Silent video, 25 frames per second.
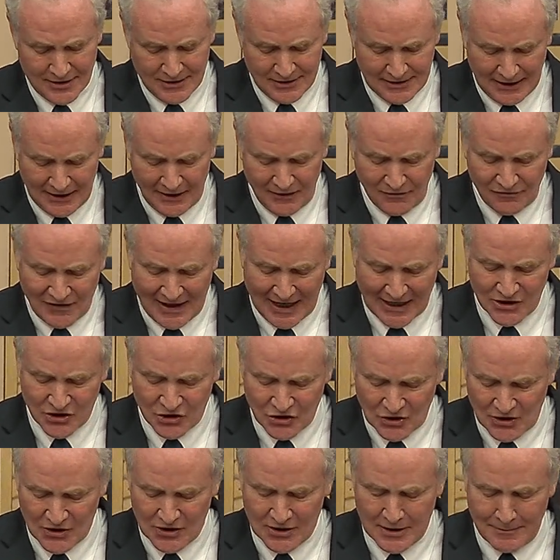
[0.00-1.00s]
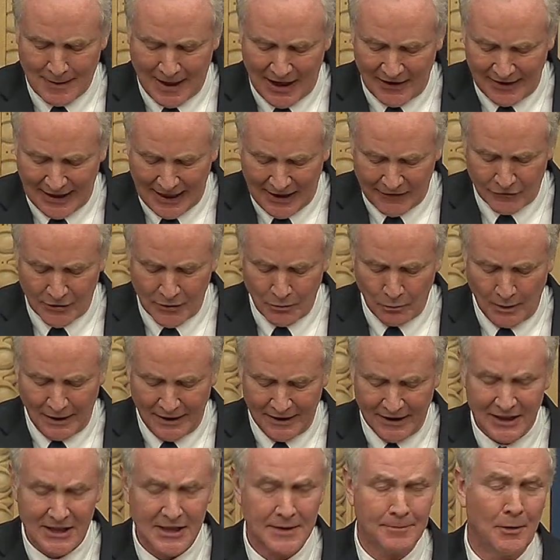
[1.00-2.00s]
that infects just about everyone
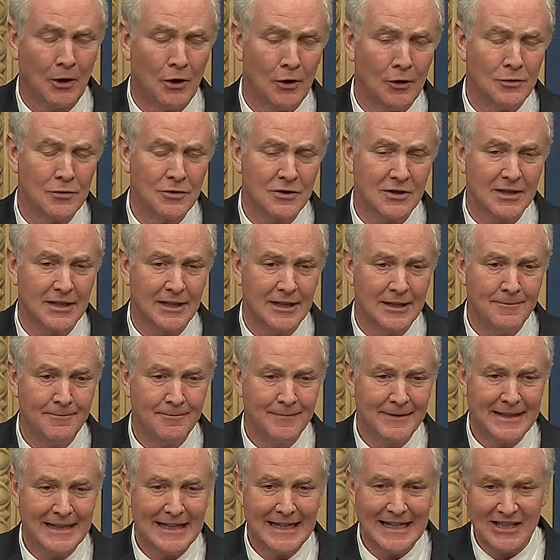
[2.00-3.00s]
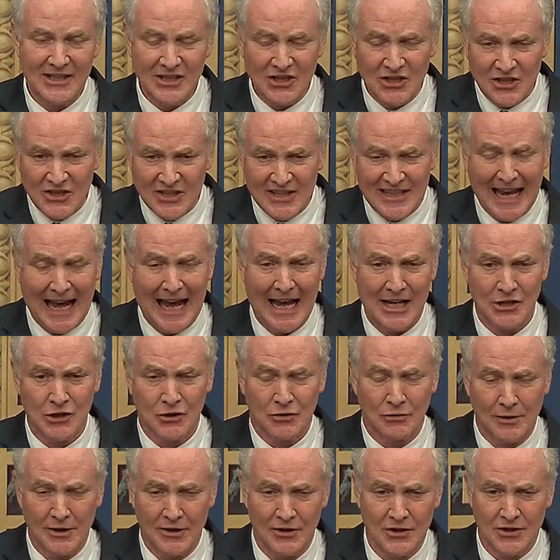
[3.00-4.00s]
exposed, it's
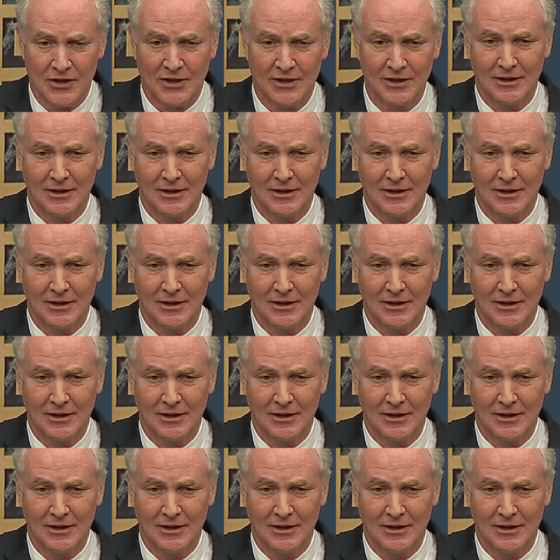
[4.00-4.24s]
disastrous